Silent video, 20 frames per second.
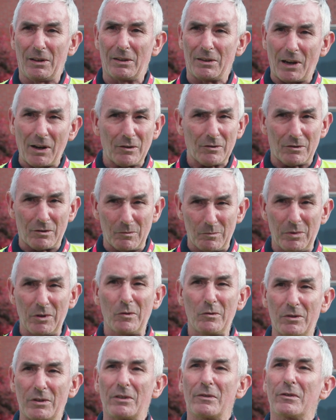That's the
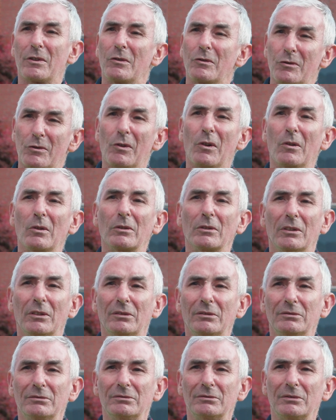beauty of control.
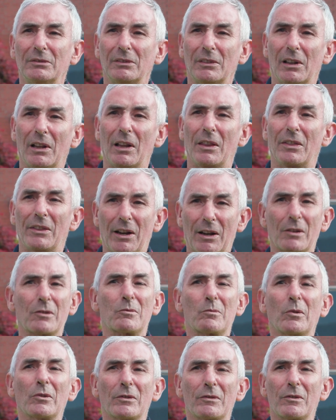And
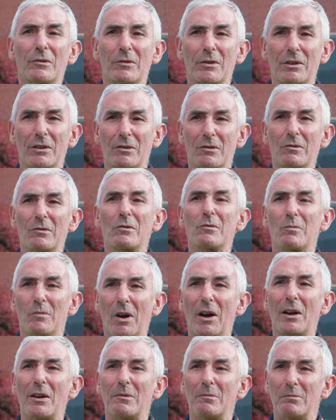that's one of the reasons
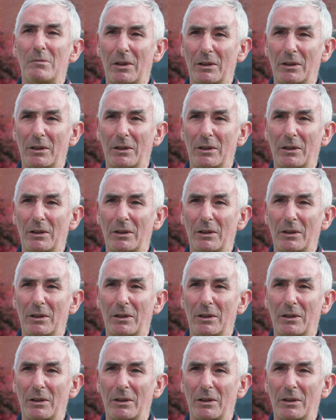why